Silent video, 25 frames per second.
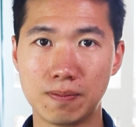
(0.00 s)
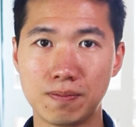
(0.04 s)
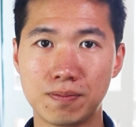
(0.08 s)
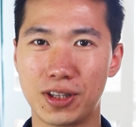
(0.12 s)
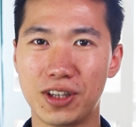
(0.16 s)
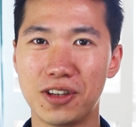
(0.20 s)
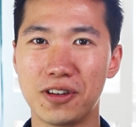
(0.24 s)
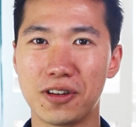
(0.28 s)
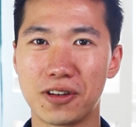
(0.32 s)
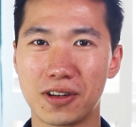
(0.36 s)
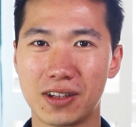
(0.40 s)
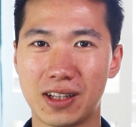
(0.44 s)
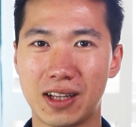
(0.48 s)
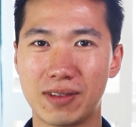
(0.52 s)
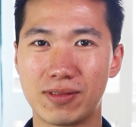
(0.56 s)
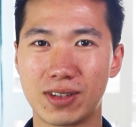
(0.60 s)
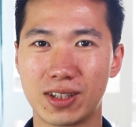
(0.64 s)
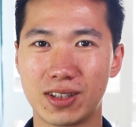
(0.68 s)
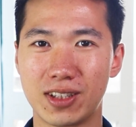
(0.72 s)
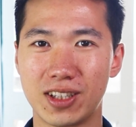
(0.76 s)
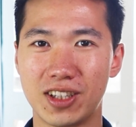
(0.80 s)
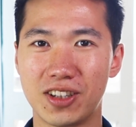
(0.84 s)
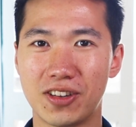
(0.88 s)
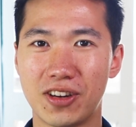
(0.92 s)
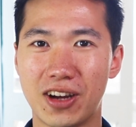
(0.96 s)
Here, Clever
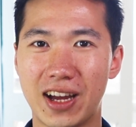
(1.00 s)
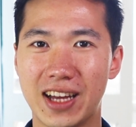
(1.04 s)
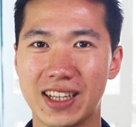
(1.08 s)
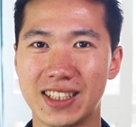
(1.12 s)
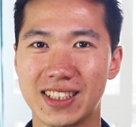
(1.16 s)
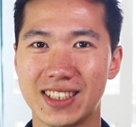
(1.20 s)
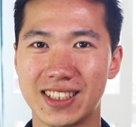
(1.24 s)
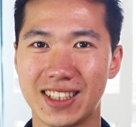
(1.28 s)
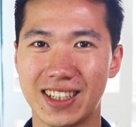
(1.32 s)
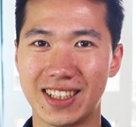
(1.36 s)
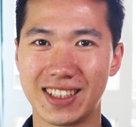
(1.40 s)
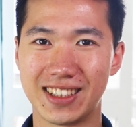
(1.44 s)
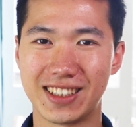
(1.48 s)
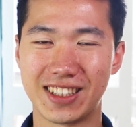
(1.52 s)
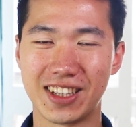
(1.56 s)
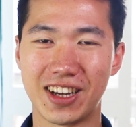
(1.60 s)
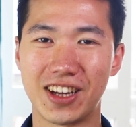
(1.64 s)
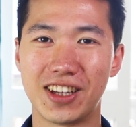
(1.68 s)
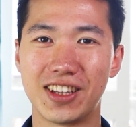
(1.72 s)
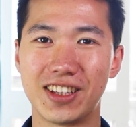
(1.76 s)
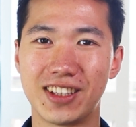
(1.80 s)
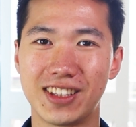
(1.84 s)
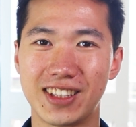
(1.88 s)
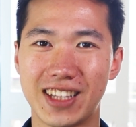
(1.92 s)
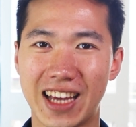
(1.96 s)
Cleo has
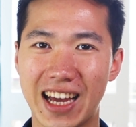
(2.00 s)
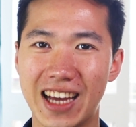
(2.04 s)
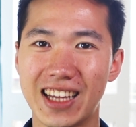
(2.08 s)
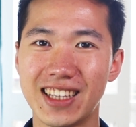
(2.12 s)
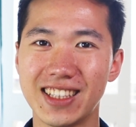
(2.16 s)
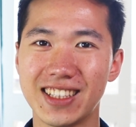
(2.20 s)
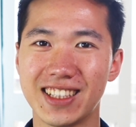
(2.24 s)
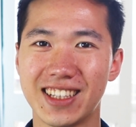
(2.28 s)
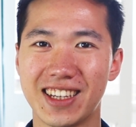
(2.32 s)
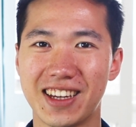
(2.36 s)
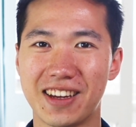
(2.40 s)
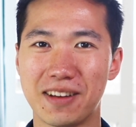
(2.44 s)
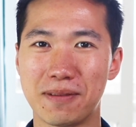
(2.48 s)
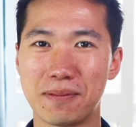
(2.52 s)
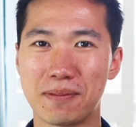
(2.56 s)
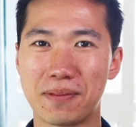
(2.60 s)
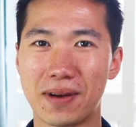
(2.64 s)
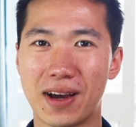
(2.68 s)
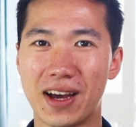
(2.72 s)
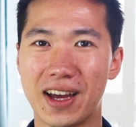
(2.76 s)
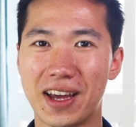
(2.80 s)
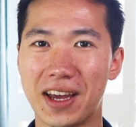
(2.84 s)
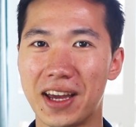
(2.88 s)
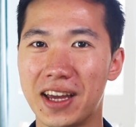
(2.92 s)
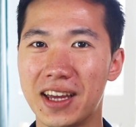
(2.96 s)
done that
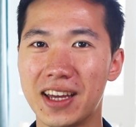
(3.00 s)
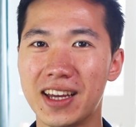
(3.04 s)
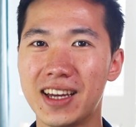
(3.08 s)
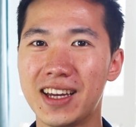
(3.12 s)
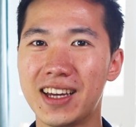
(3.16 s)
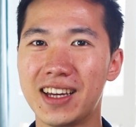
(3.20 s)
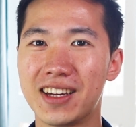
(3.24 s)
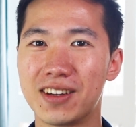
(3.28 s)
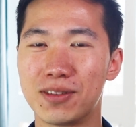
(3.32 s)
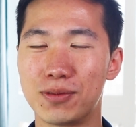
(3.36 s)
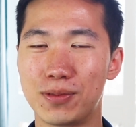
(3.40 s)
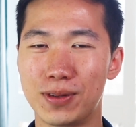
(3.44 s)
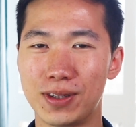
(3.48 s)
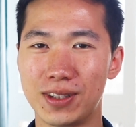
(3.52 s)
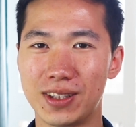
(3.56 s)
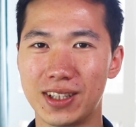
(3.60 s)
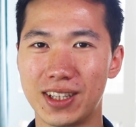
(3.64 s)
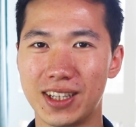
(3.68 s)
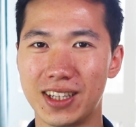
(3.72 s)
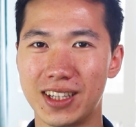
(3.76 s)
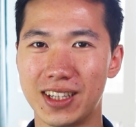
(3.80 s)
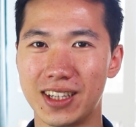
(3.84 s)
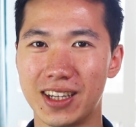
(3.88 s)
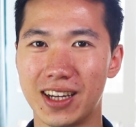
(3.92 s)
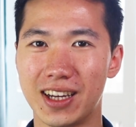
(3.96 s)
by
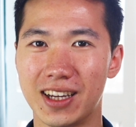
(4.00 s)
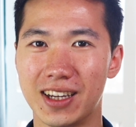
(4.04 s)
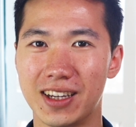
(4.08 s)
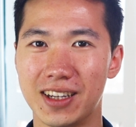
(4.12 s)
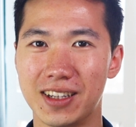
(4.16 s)
really